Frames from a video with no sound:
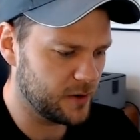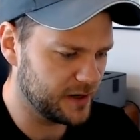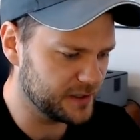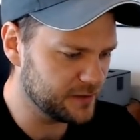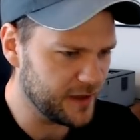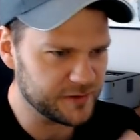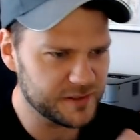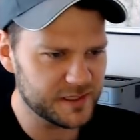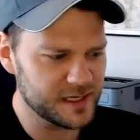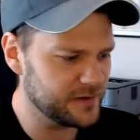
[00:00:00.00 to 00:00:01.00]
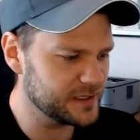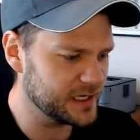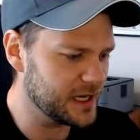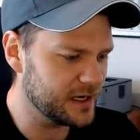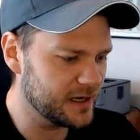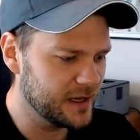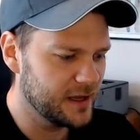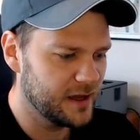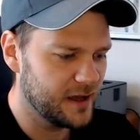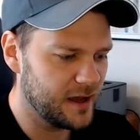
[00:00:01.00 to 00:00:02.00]
in 2017,
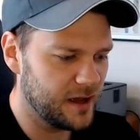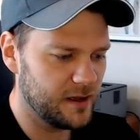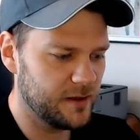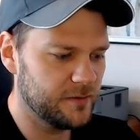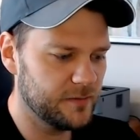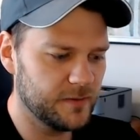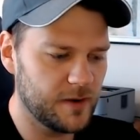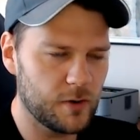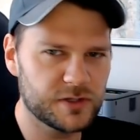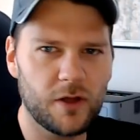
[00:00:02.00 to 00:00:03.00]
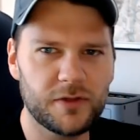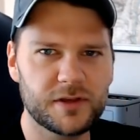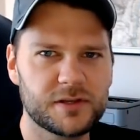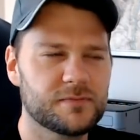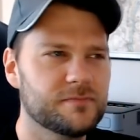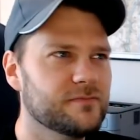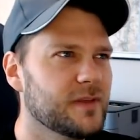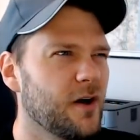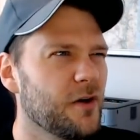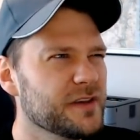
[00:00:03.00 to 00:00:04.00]
uh, there was all this
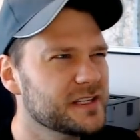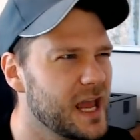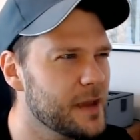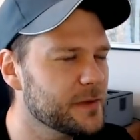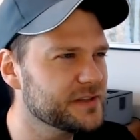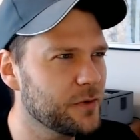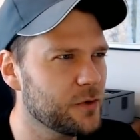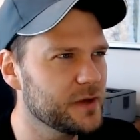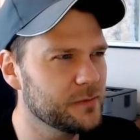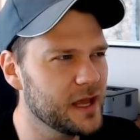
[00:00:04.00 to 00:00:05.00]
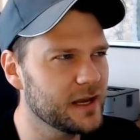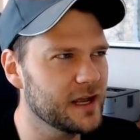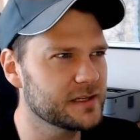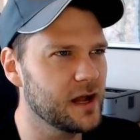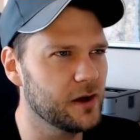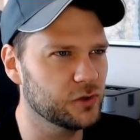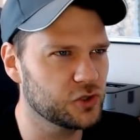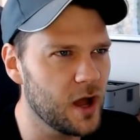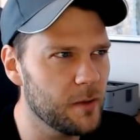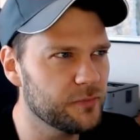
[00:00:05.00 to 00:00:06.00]
all these statements that were being made against Donald
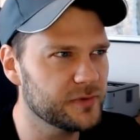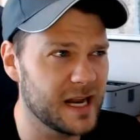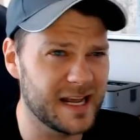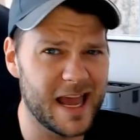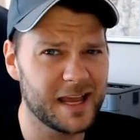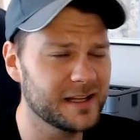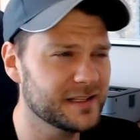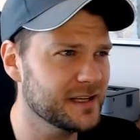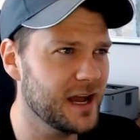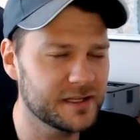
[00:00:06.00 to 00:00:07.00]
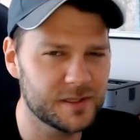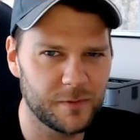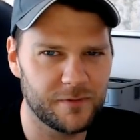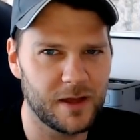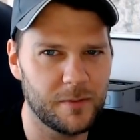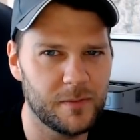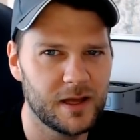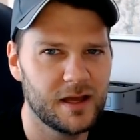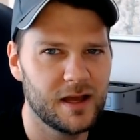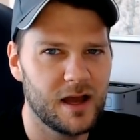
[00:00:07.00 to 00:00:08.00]
Trump. Danny Akin had signed some of them,
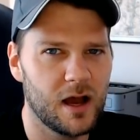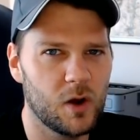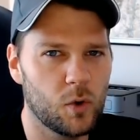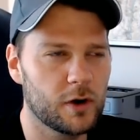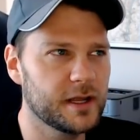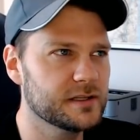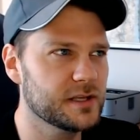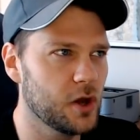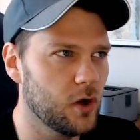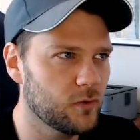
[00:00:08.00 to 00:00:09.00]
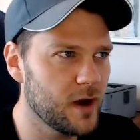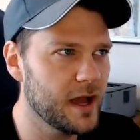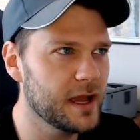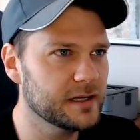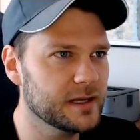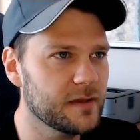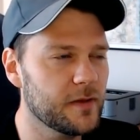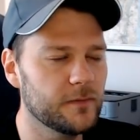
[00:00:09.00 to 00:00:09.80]
uh, or against the alt right. Again, the,